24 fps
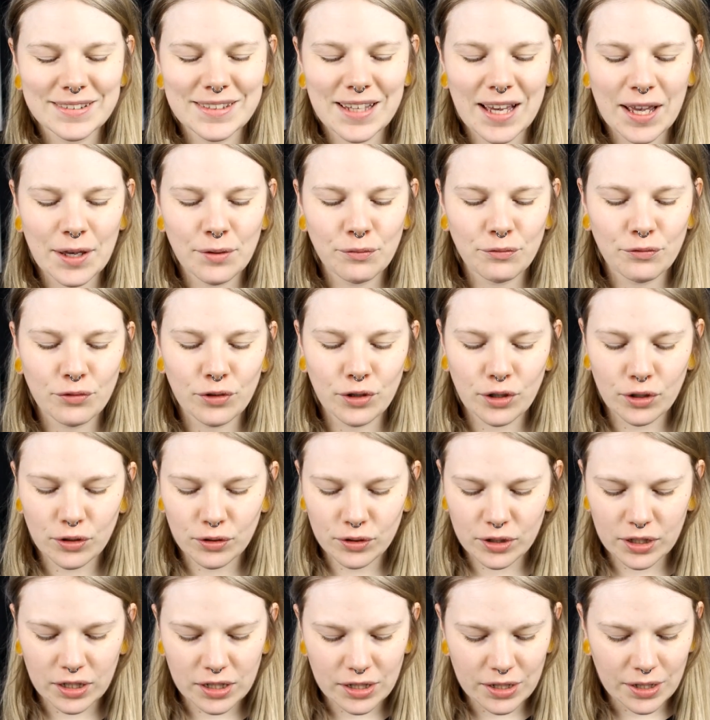time for
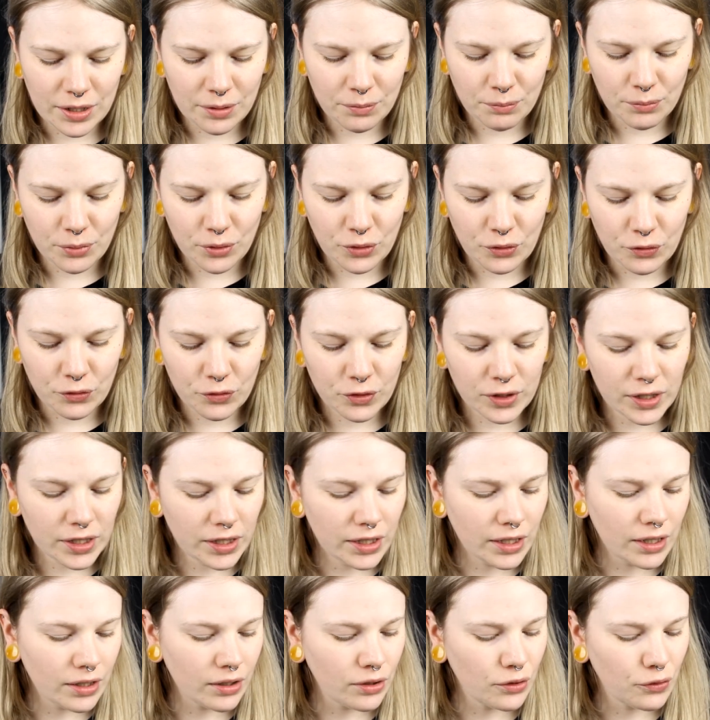look number
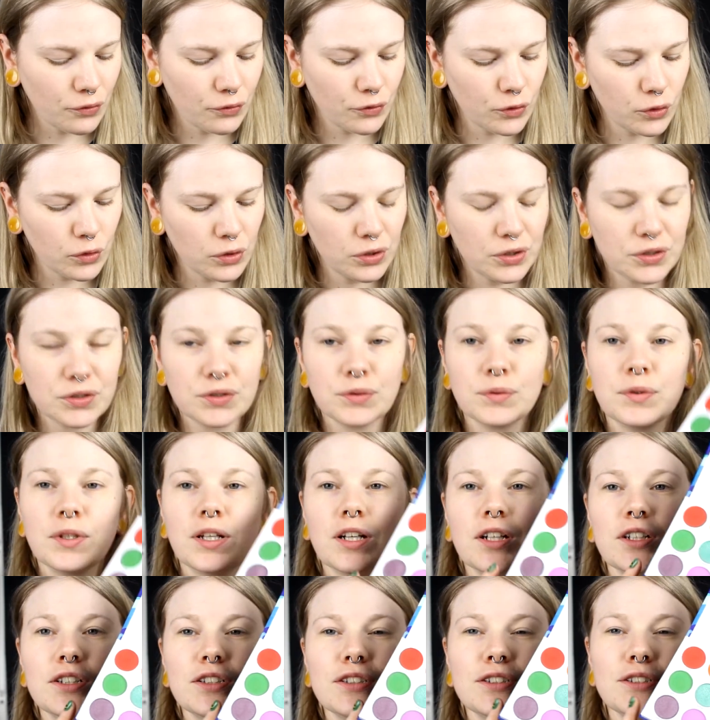three and of course we
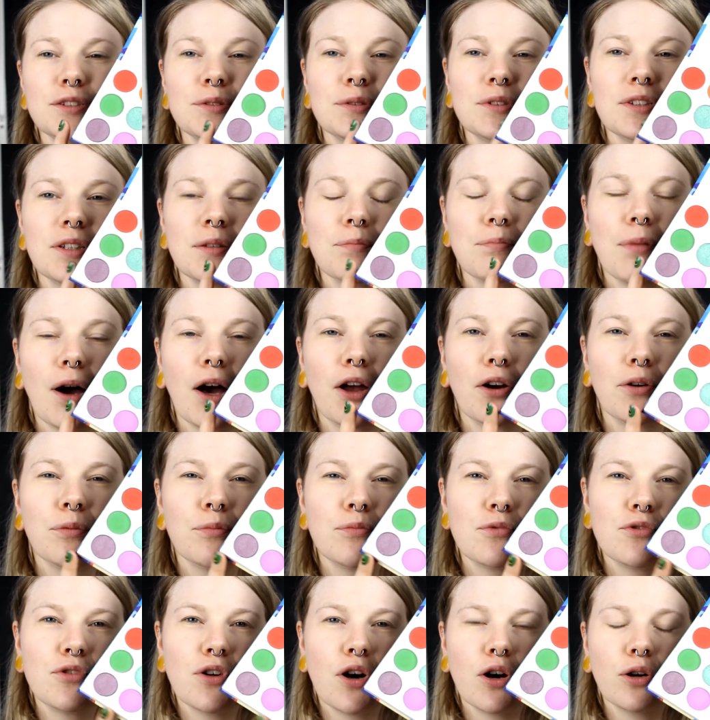are doing the
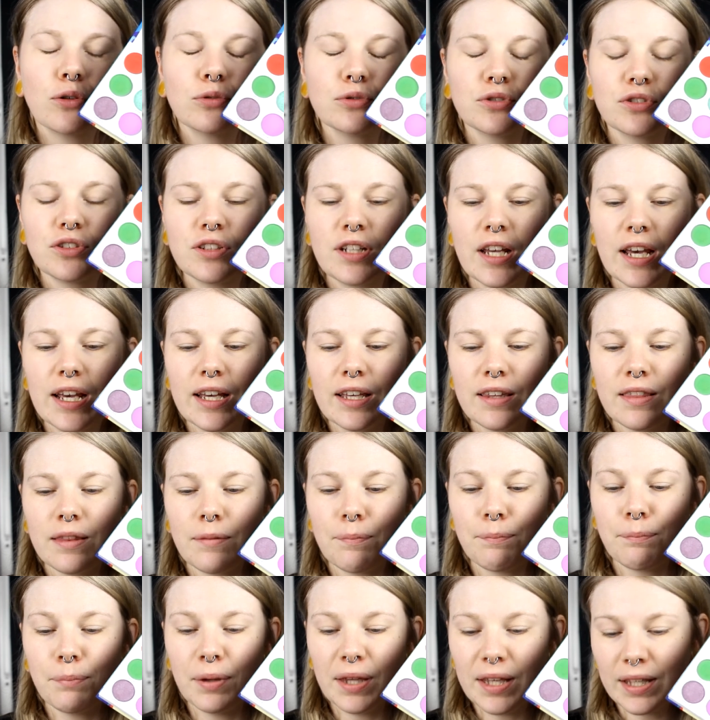bottom row today the
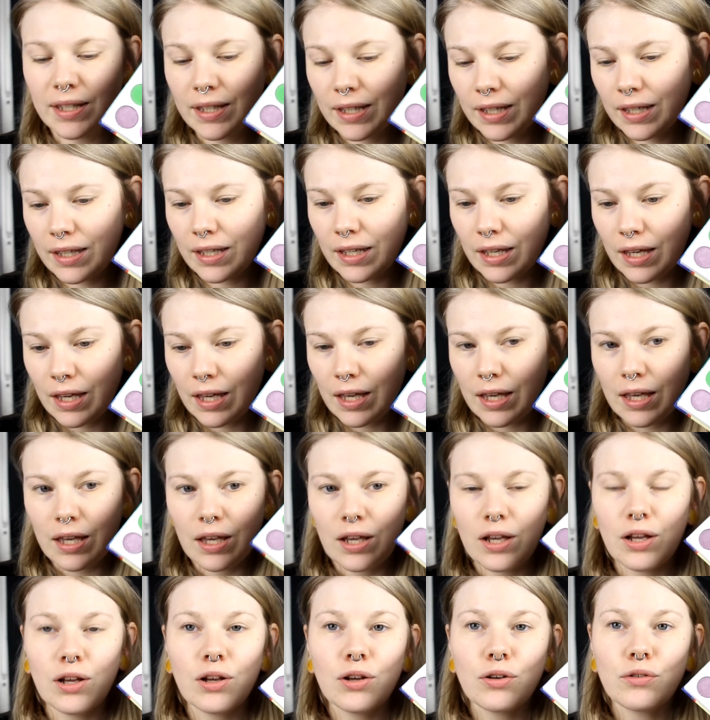pink
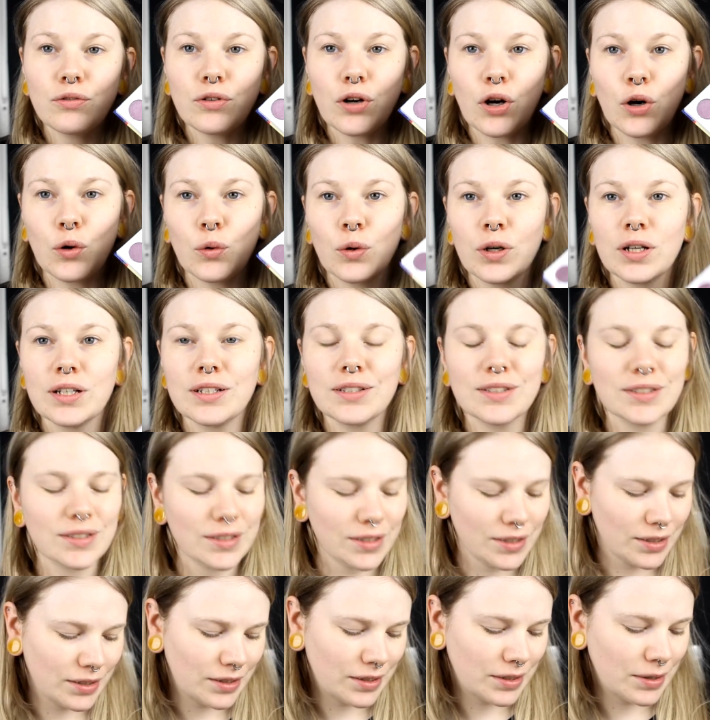row
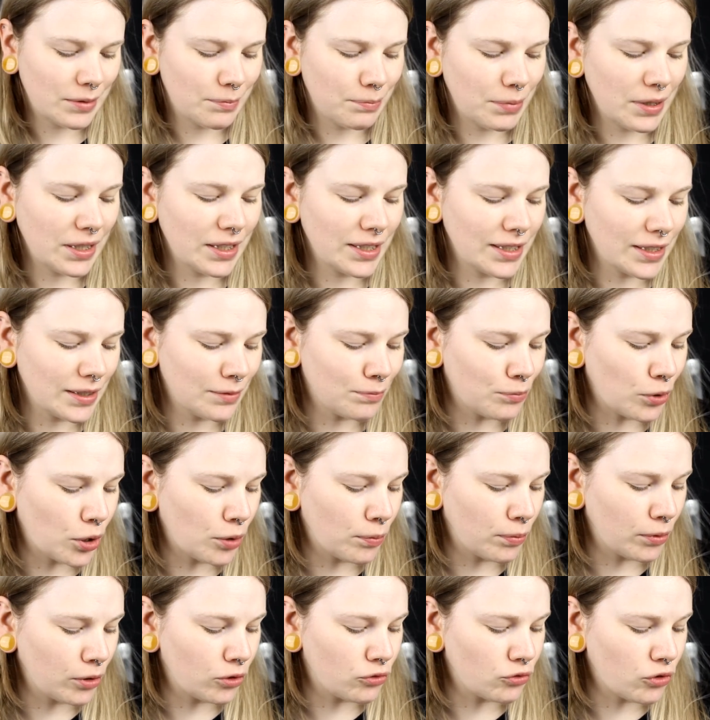pink and
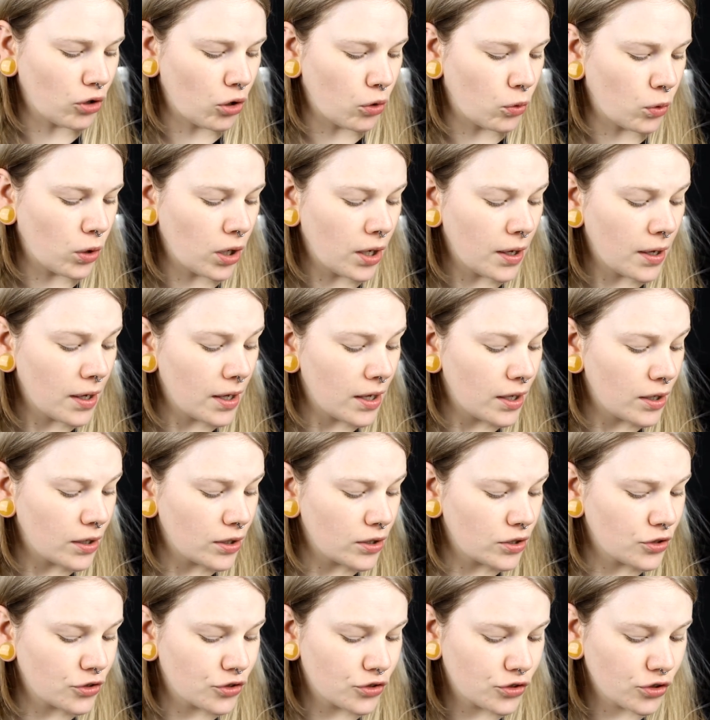purple row
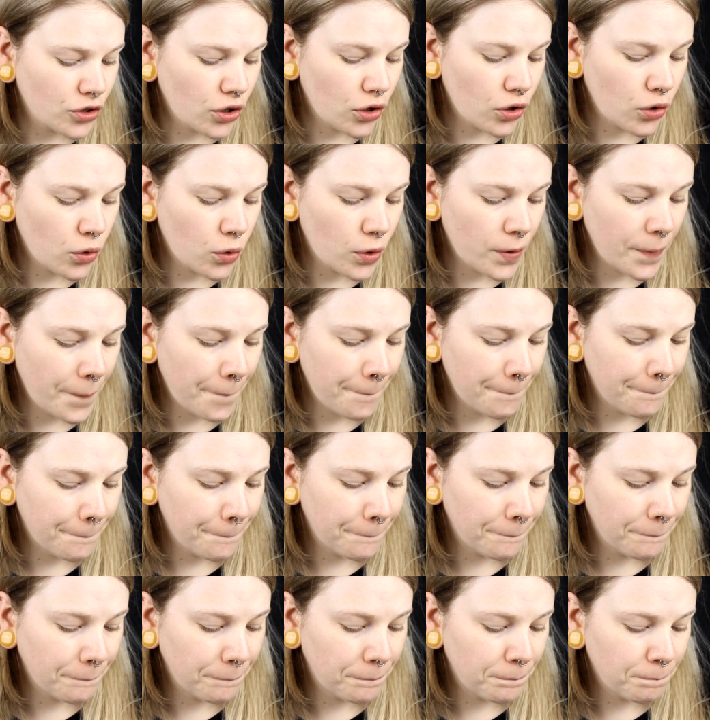so
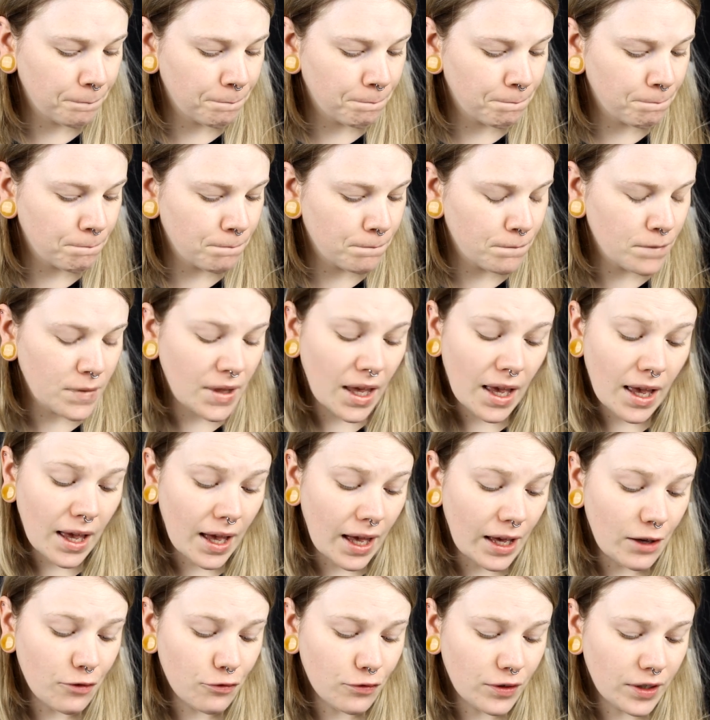
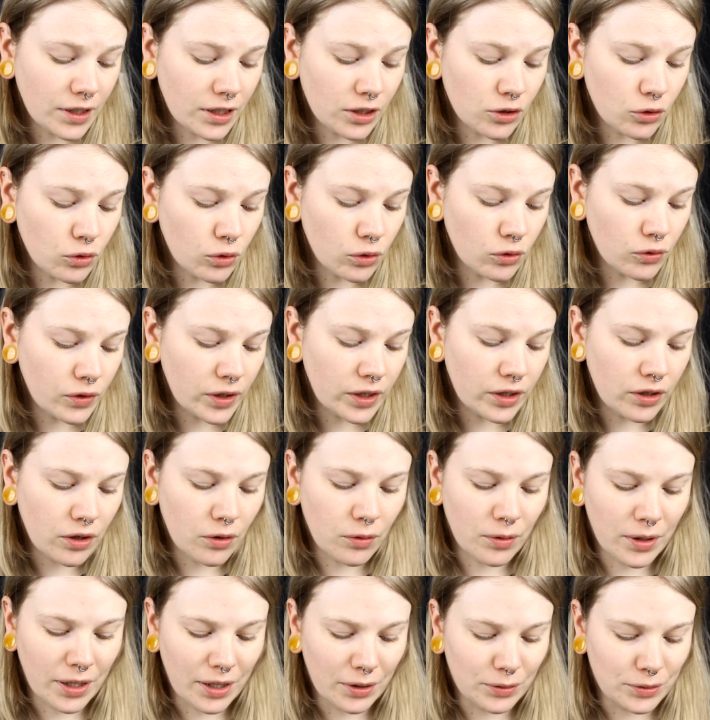I think I already know
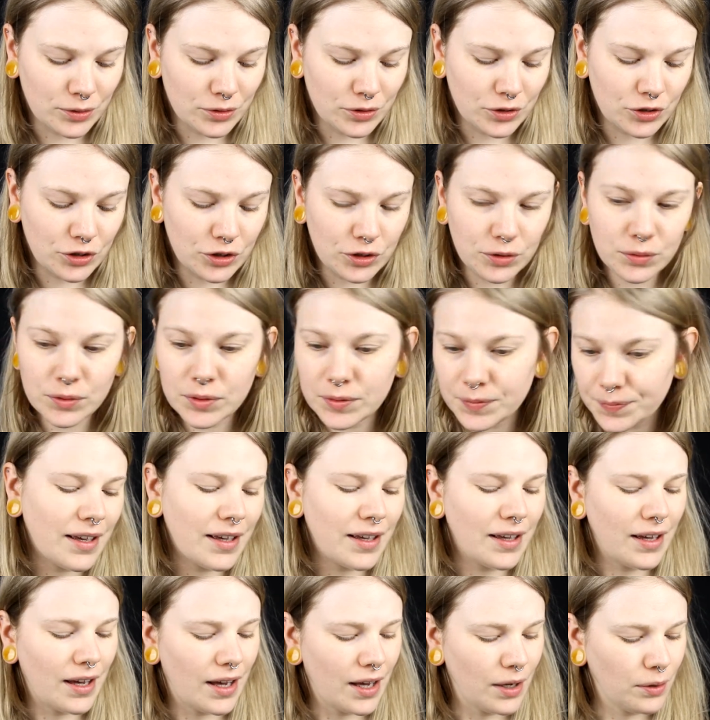what I want to do.
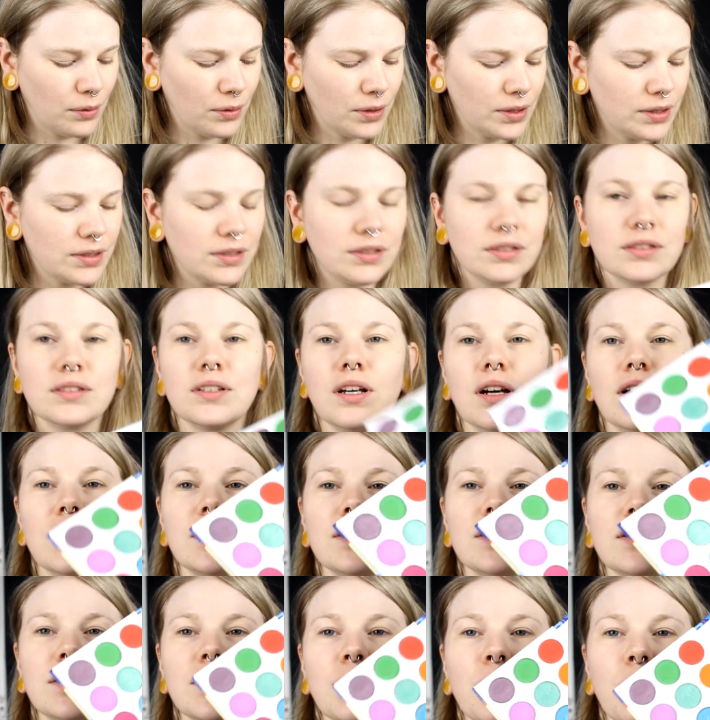Uh, I will
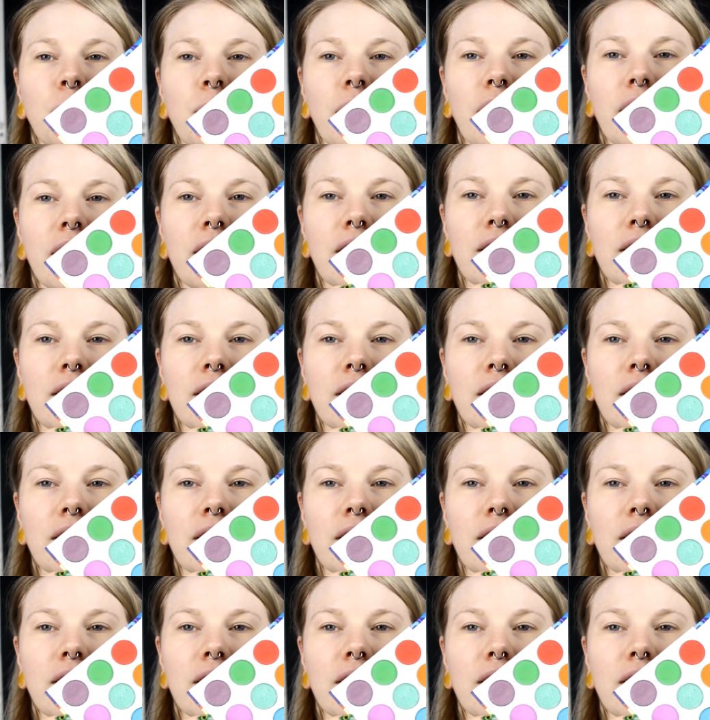start with